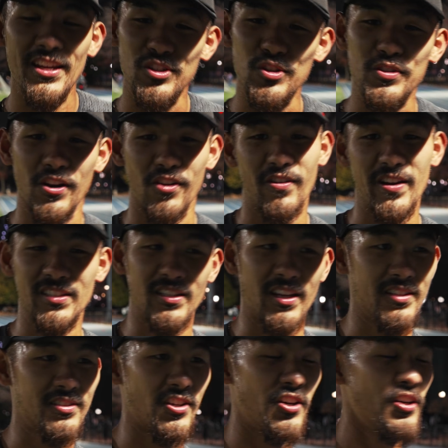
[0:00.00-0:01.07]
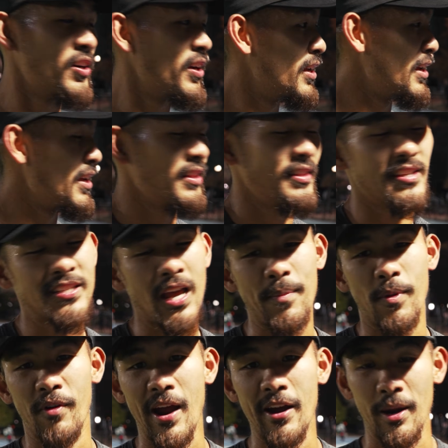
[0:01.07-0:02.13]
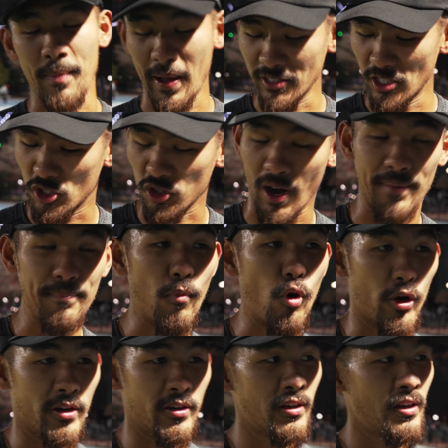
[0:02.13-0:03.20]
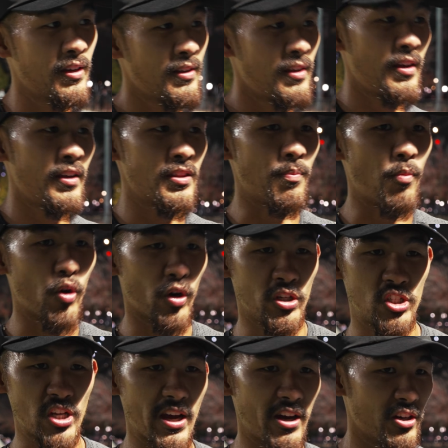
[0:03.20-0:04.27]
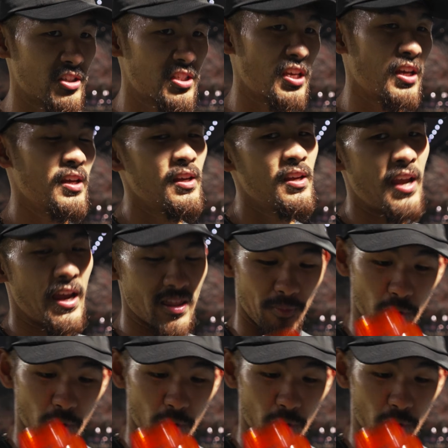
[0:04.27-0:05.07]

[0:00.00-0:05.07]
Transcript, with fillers: issues on race day, so this time around, I'm actually trying Maurten. The Maurten gels and the